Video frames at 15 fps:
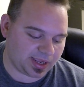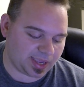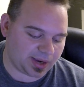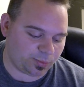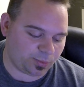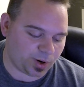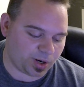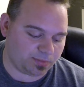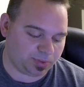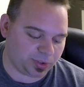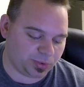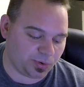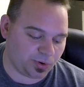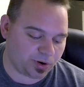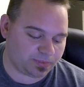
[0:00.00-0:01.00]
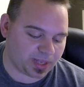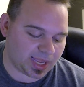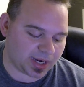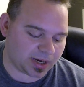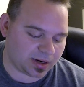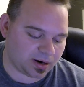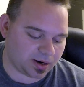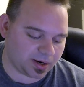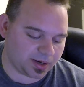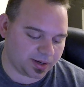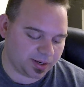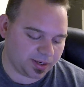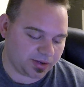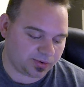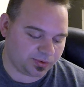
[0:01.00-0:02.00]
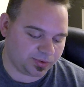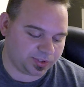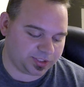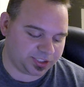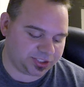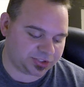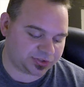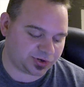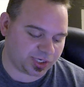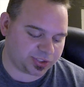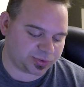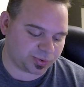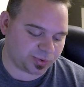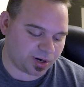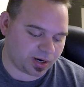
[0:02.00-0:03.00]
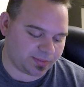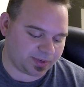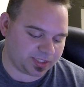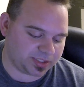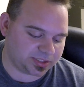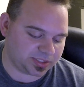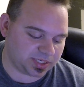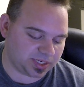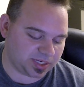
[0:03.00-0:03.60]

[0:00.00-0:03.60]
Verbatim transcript: and 1 blue or black card with digicross requirements